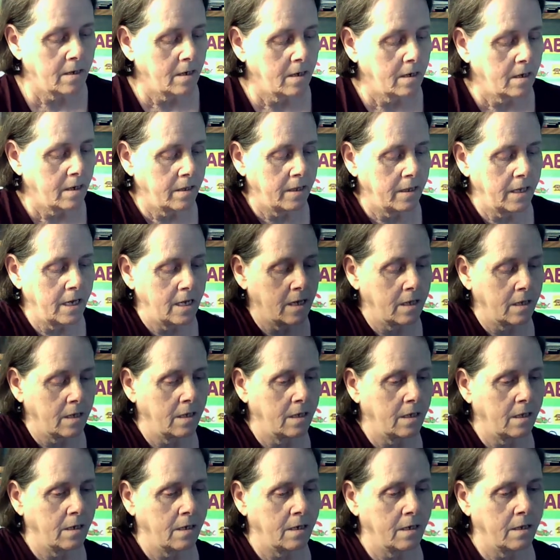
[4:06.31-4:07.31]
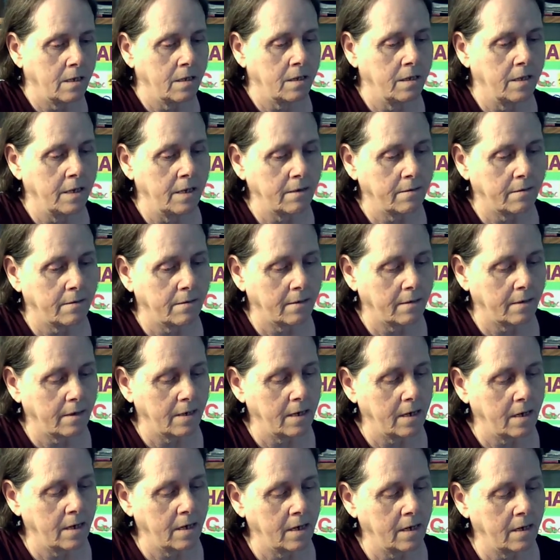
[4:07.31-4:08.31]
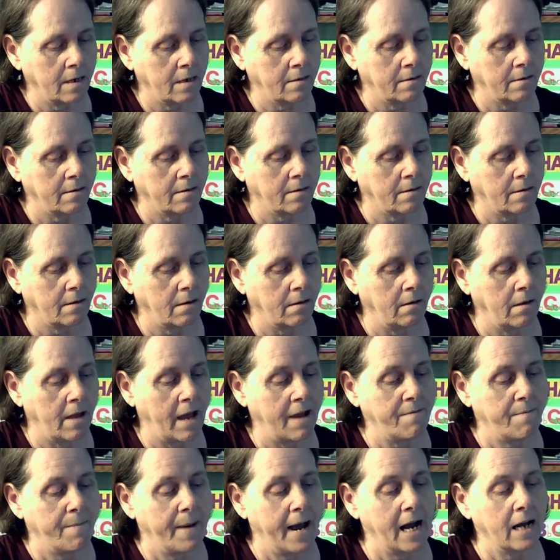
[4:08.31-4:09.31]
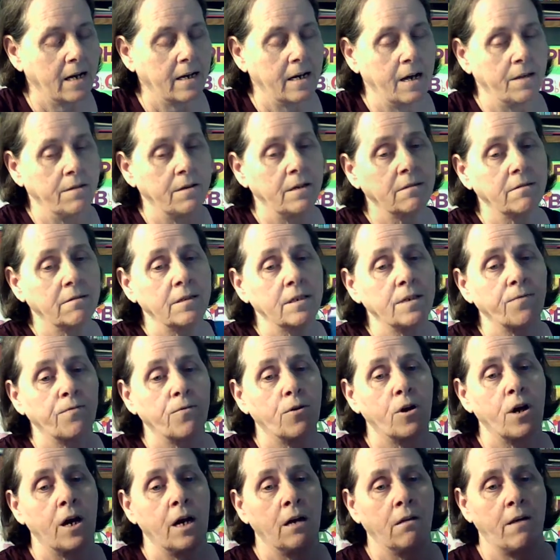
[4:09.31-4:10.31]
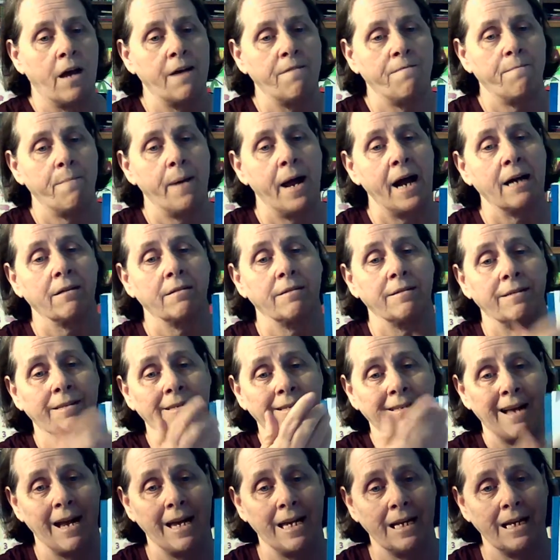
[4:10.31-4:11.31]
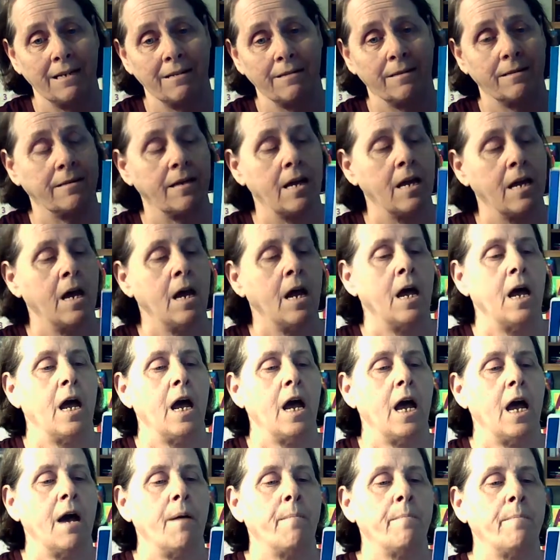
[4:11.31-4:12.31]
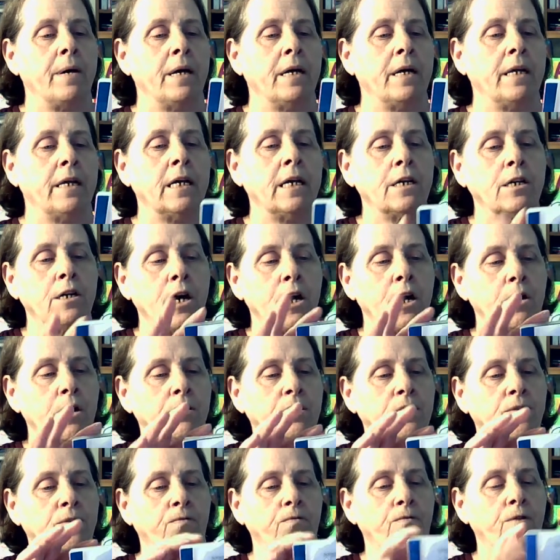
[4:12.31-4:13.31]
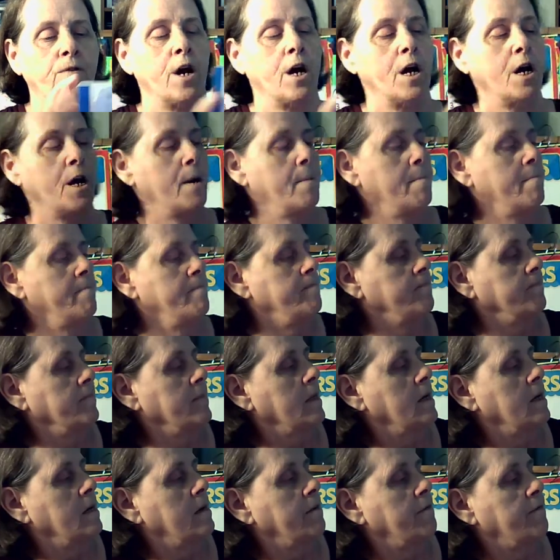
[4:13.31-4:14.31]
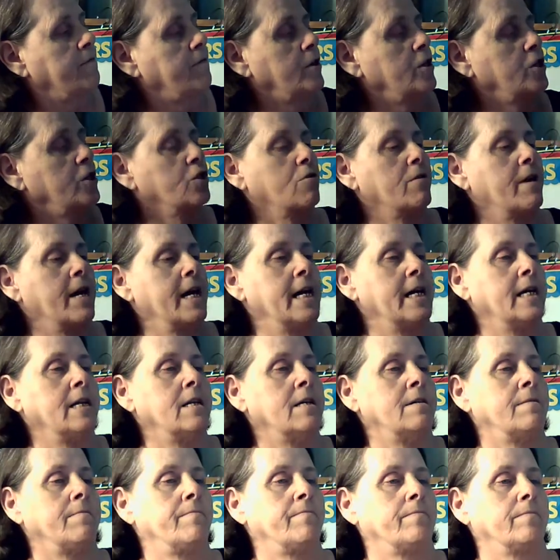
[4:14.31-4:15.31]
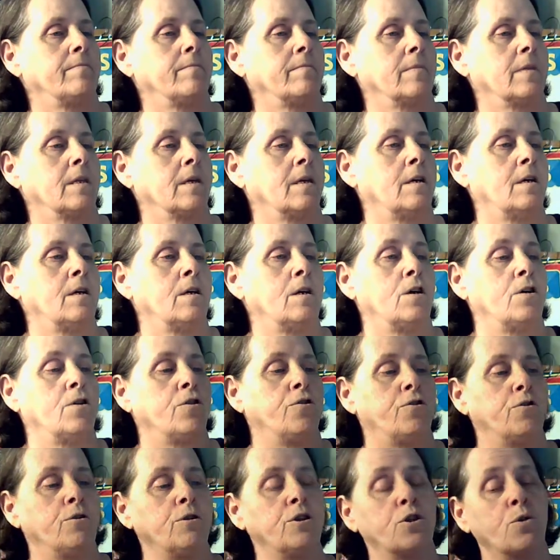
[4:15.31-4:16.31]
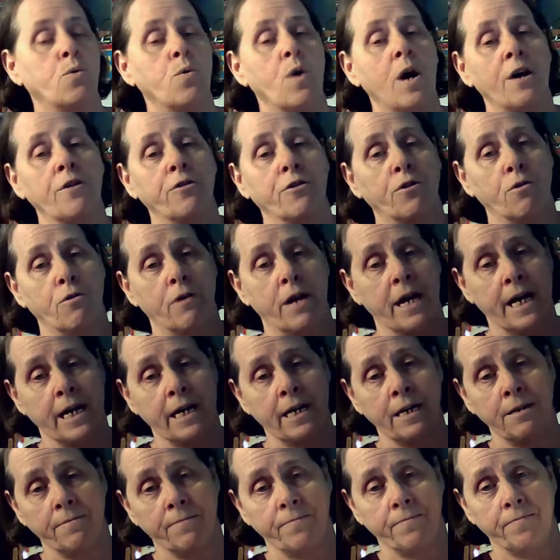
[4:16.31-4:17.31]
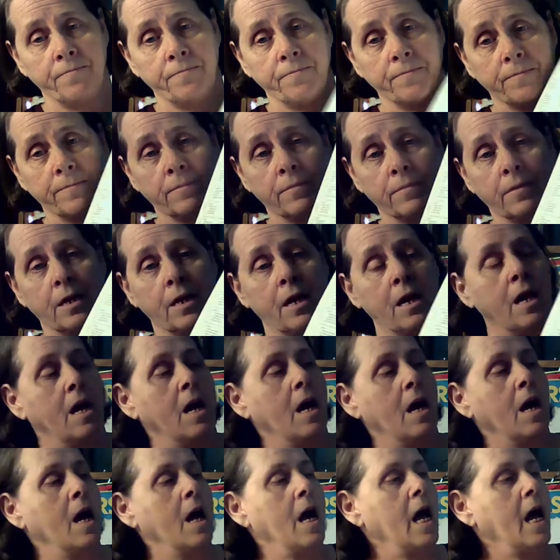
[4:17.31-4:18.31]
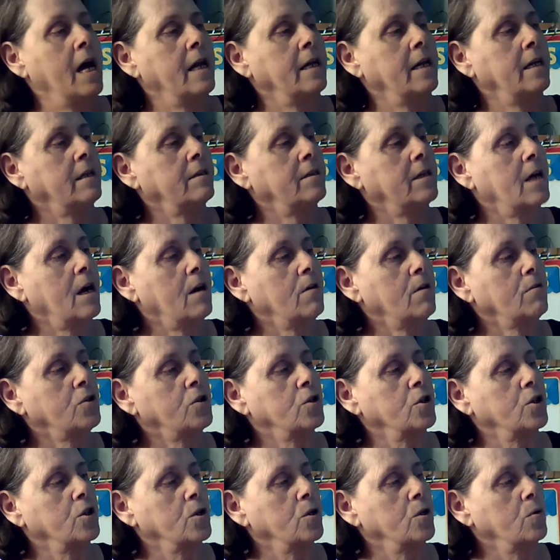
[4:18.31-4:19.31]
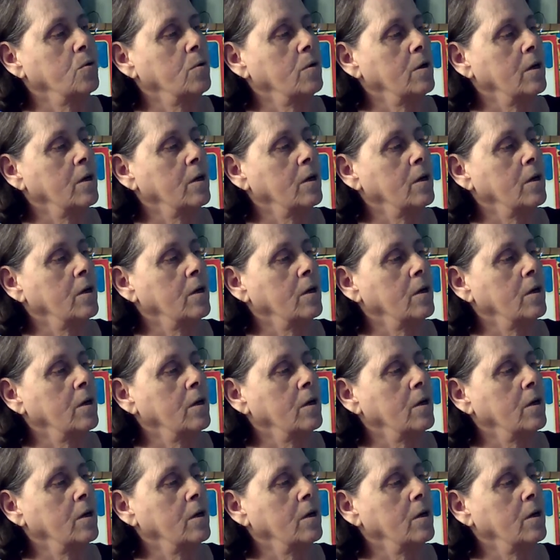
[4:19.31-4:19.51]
Then this is a Lifepac. Now this is for a Lifepac science, but it goes from 1st grade through 12th grade, and it tells you